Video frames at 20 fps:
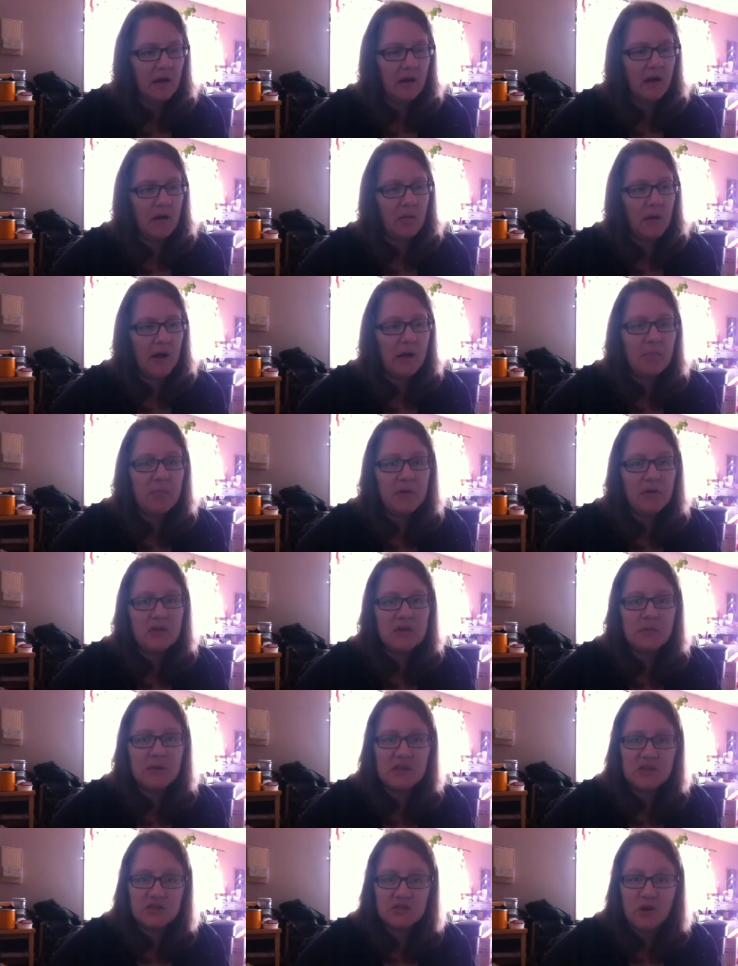Um, I appeared to
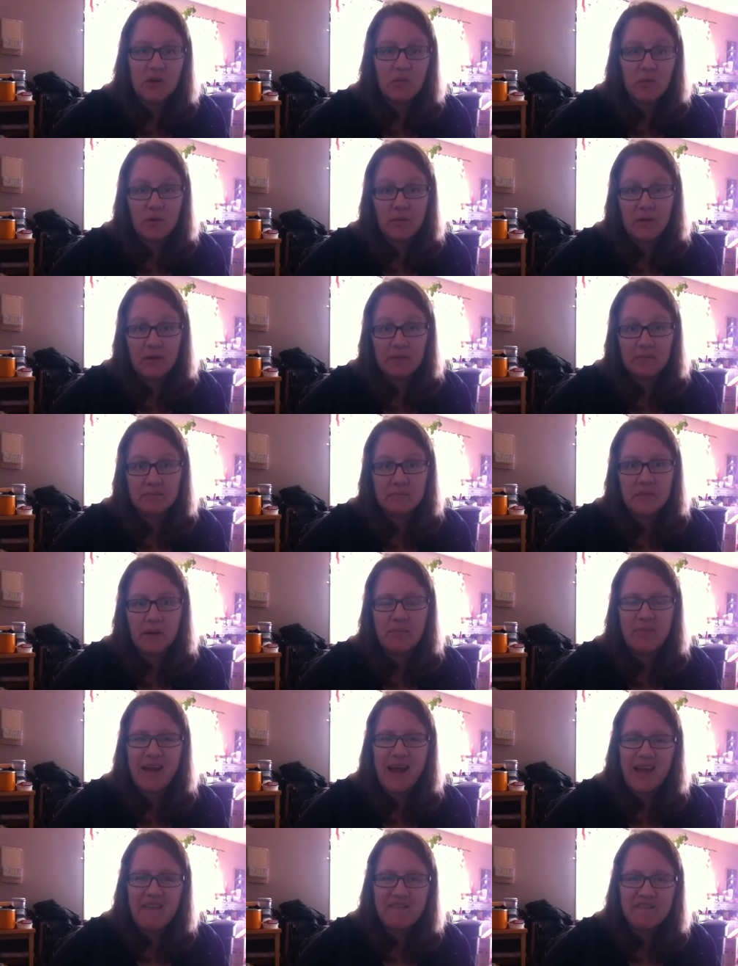be a straight woman,
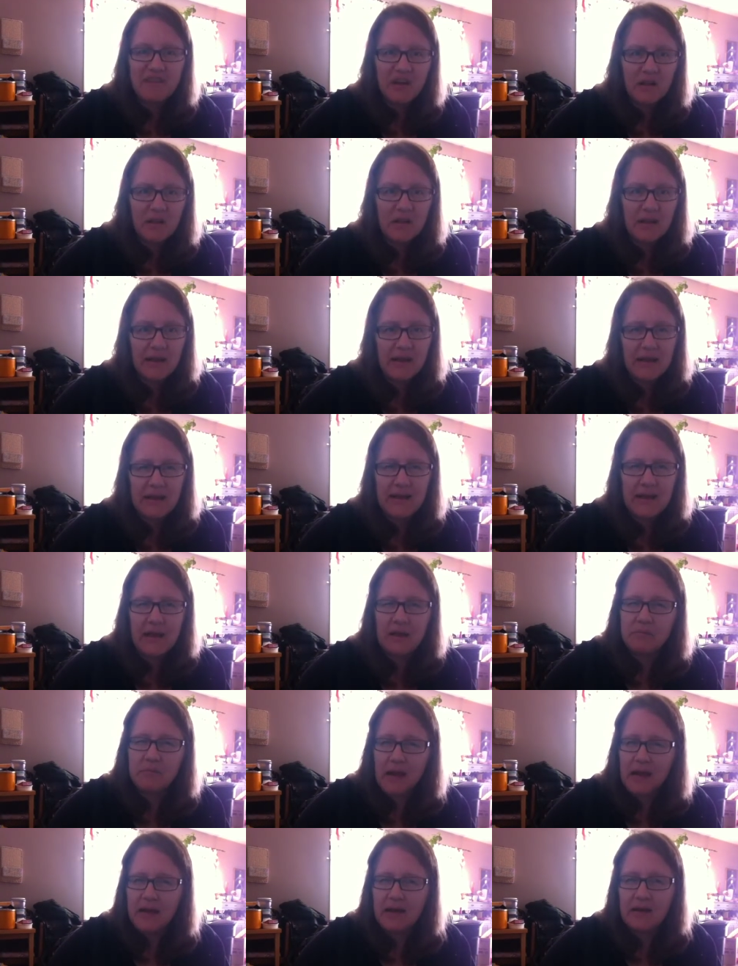but I felt like a gay
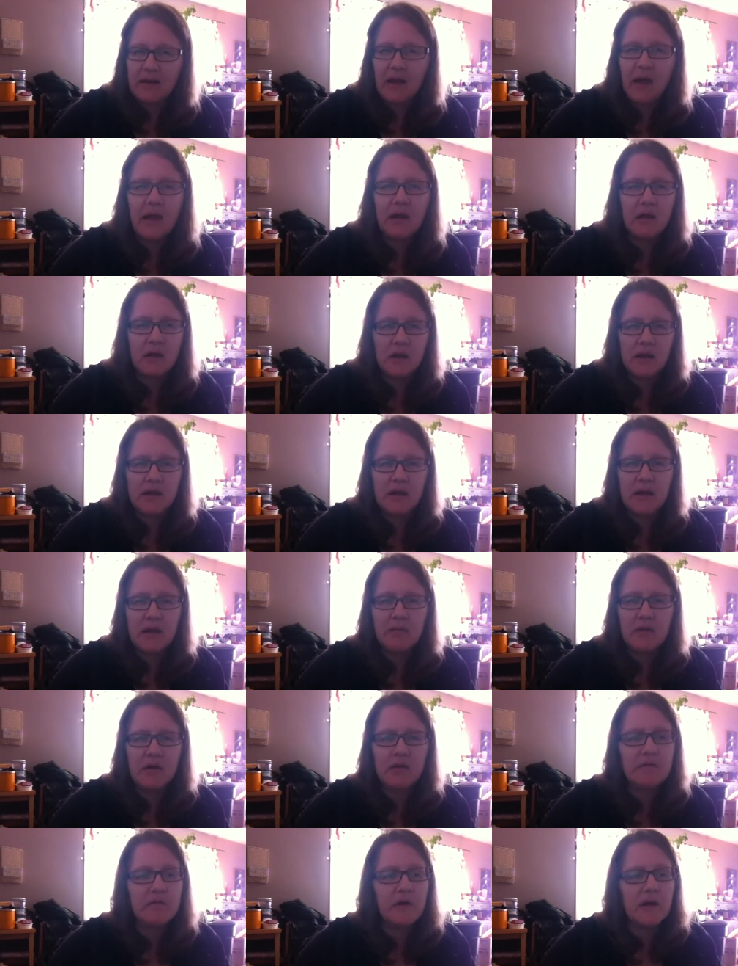man. I had a lot of gay
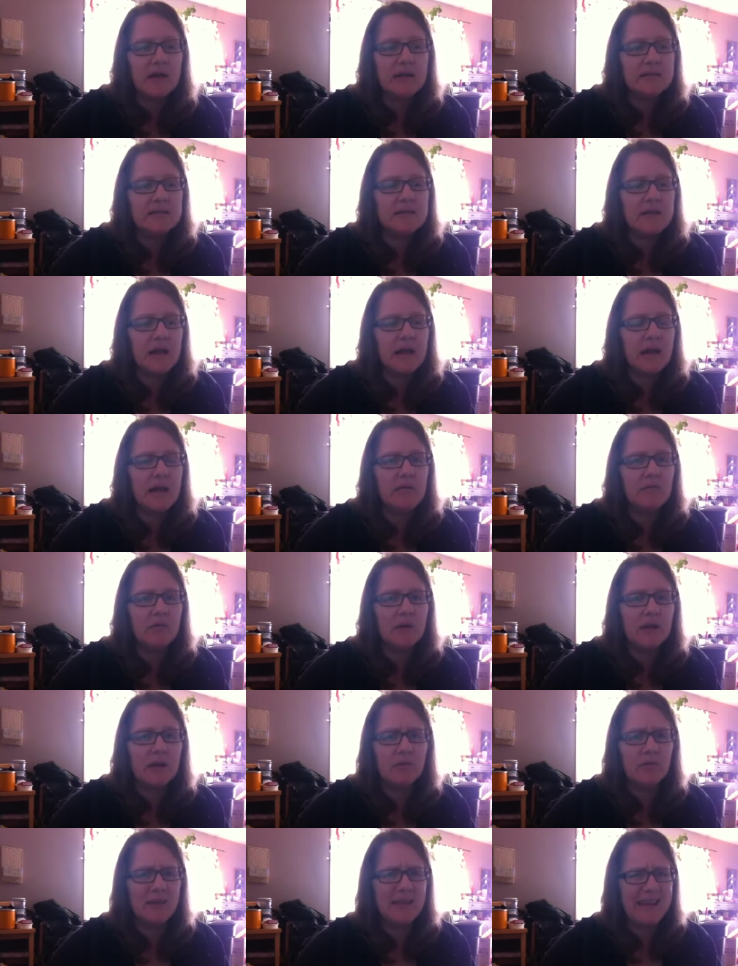male friends and I
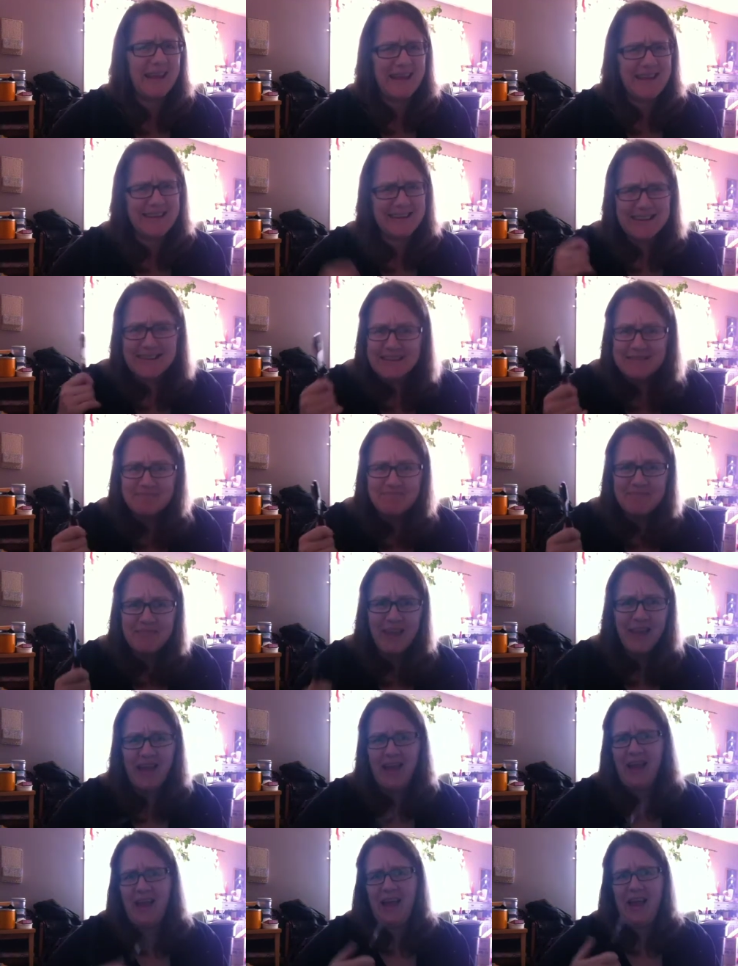really related
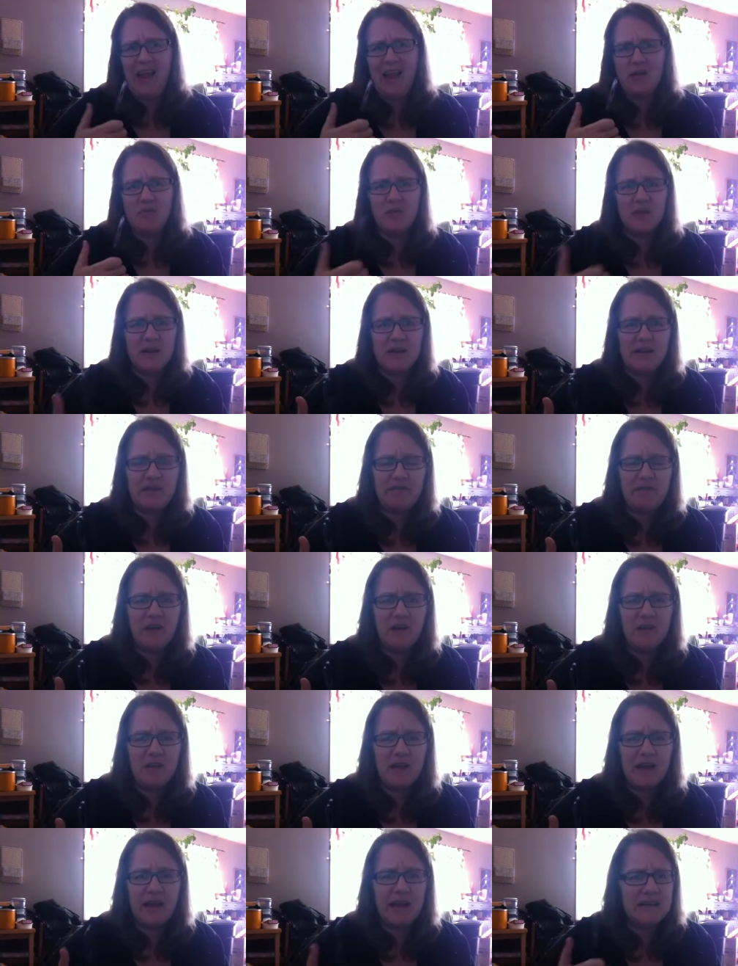and I really
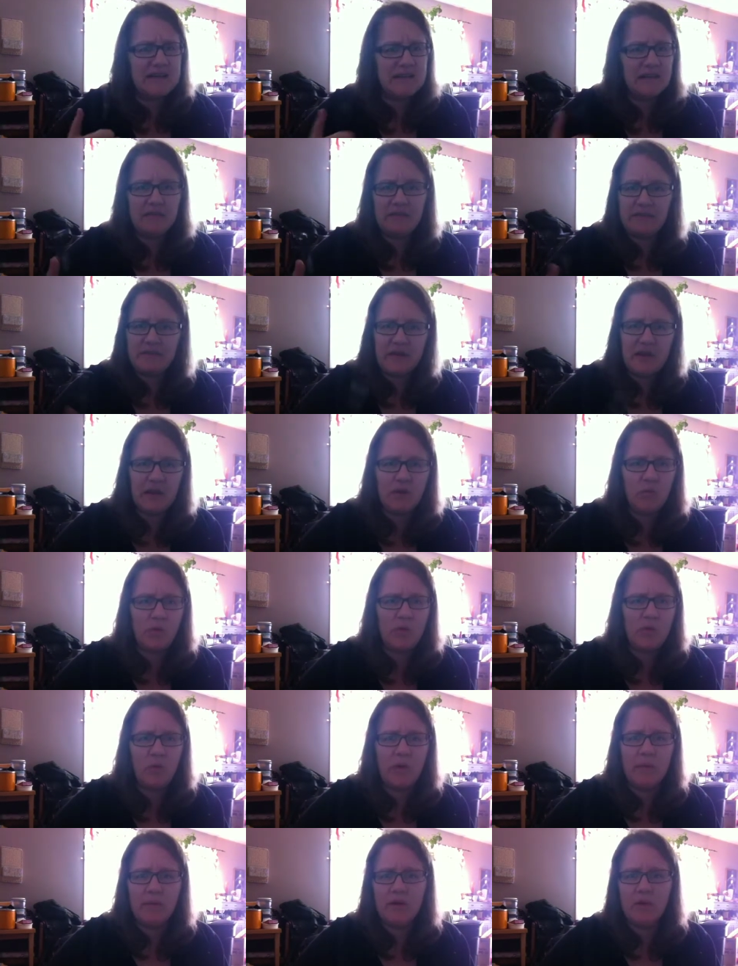felt like I didn't fit in
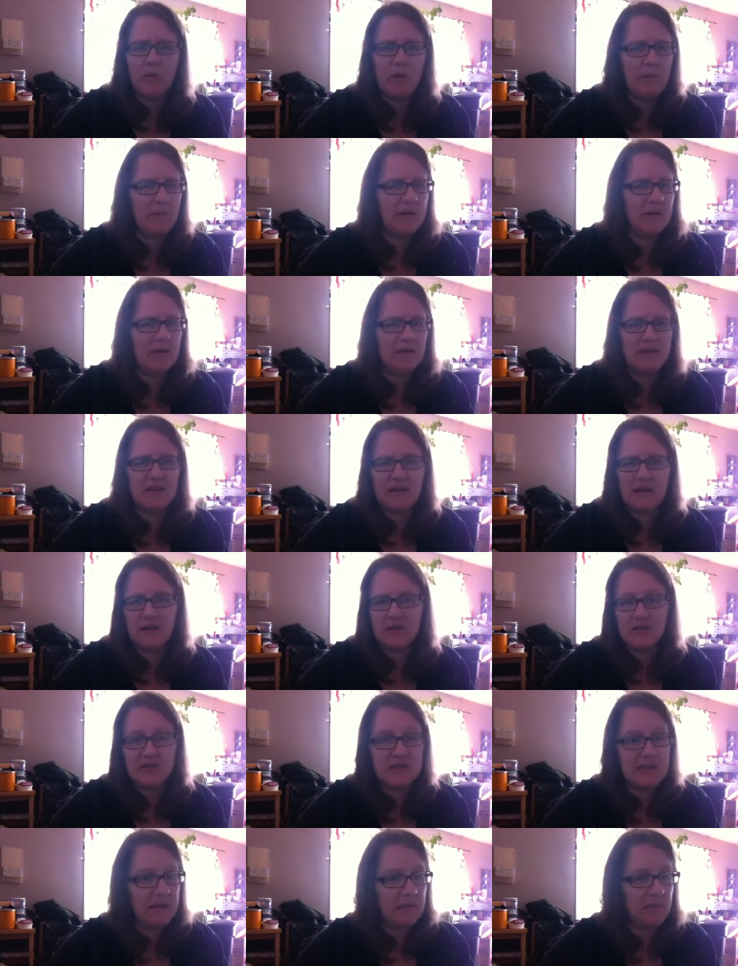with women. Women didn't
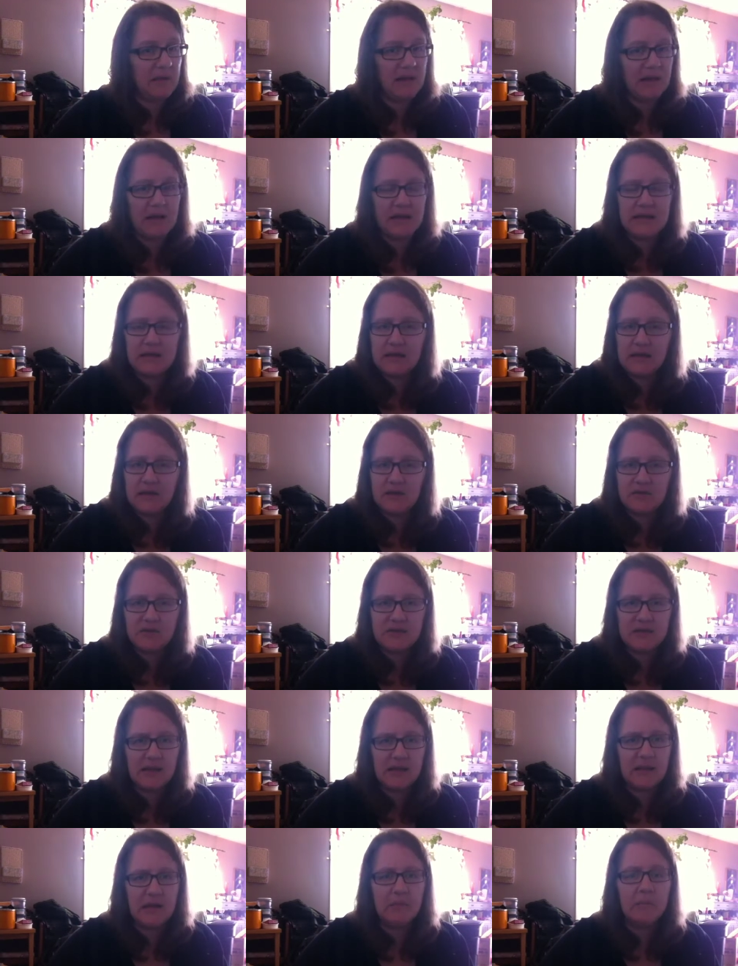understand me, and I didn't
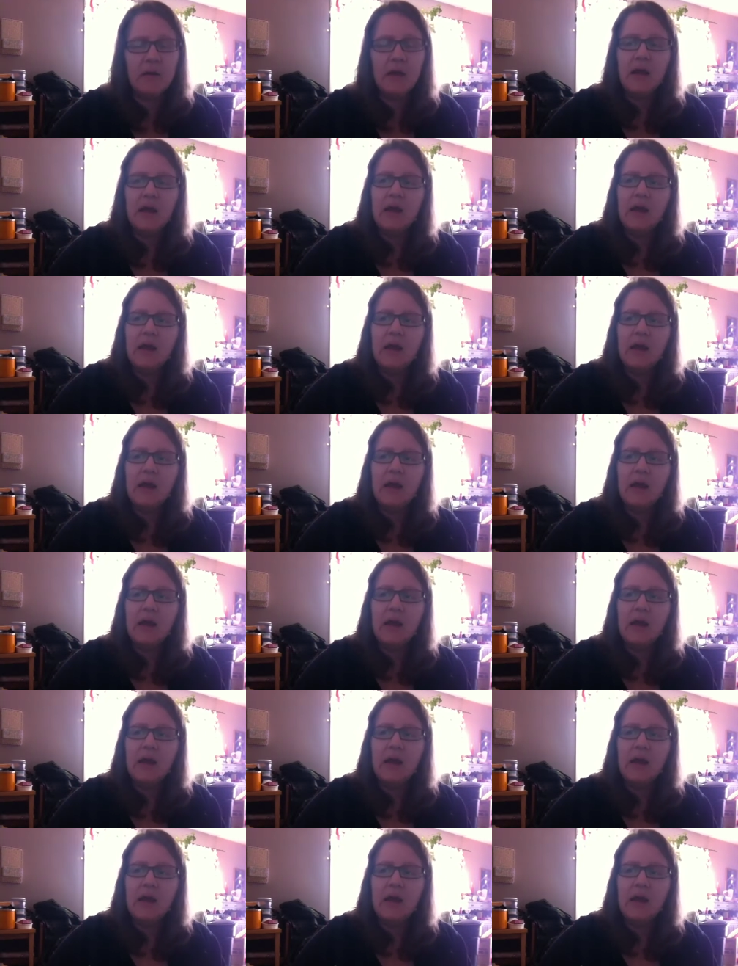understand them.